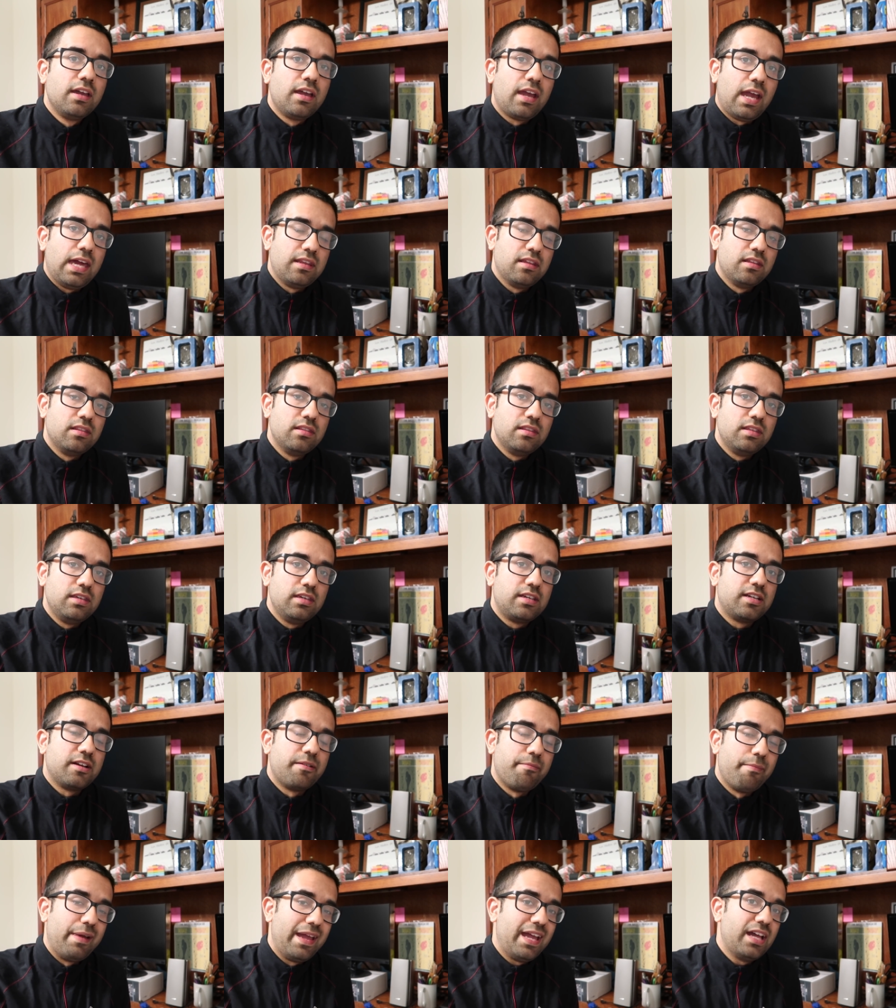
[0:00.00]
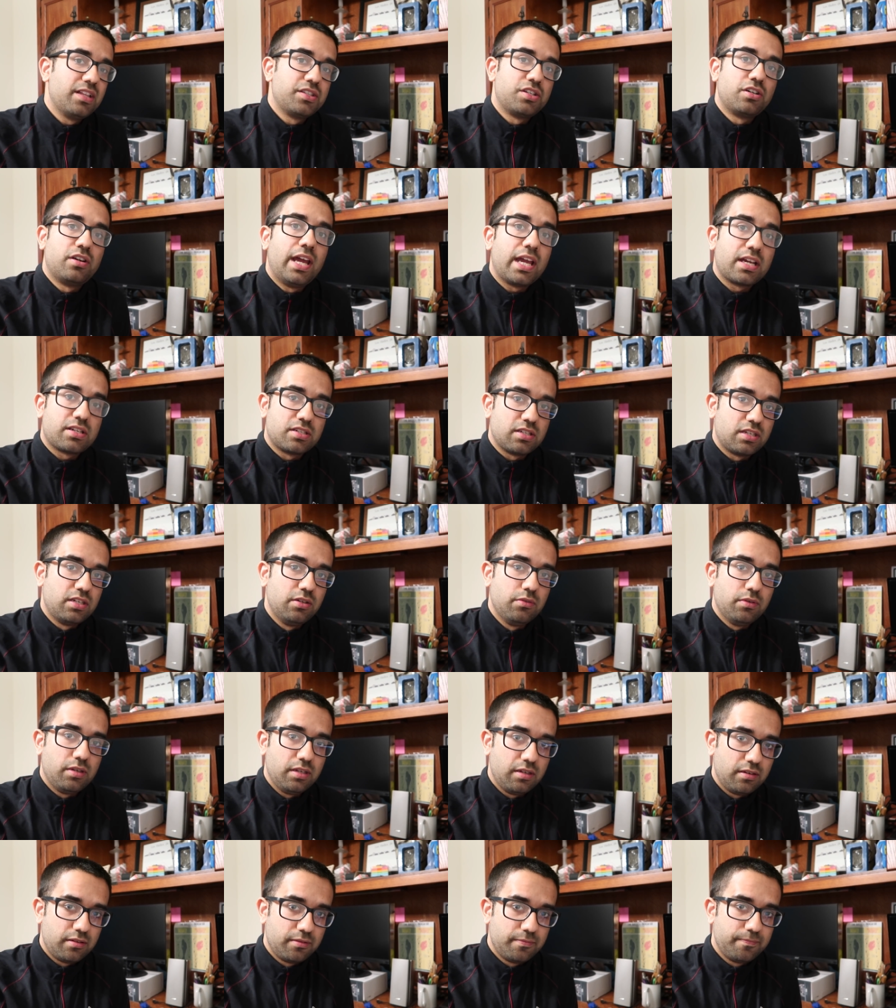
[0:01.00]
and then the commands are
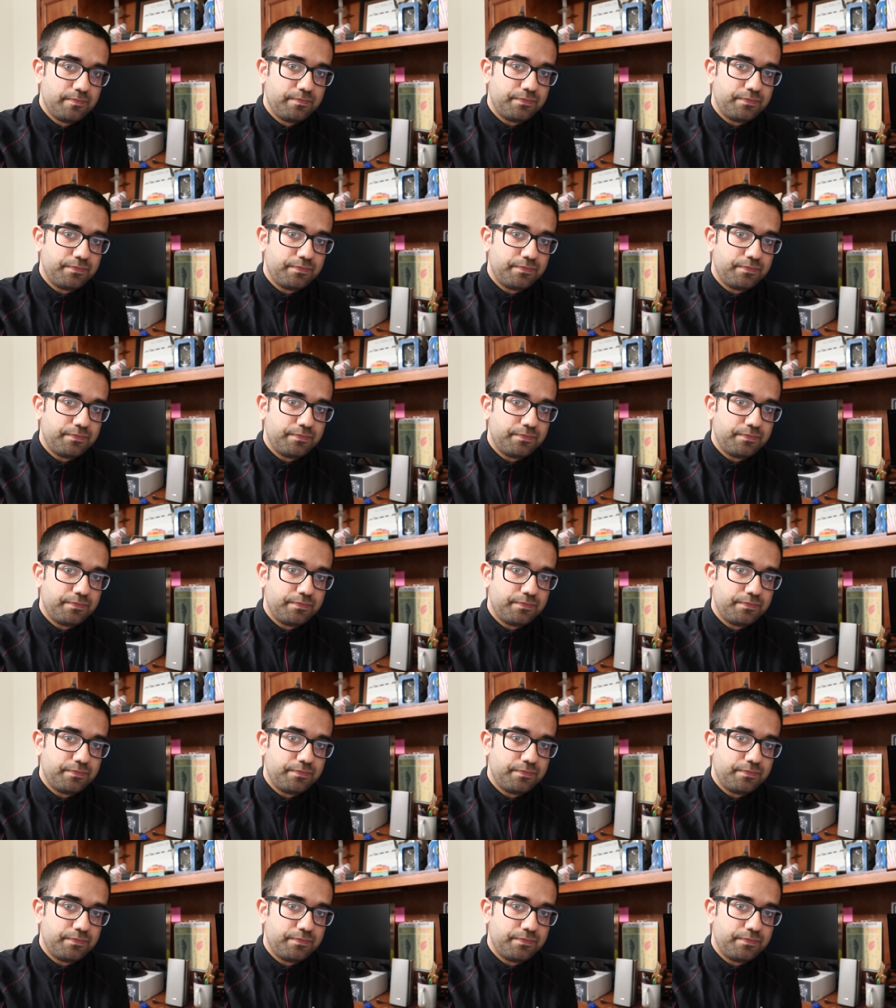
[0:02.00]
executed.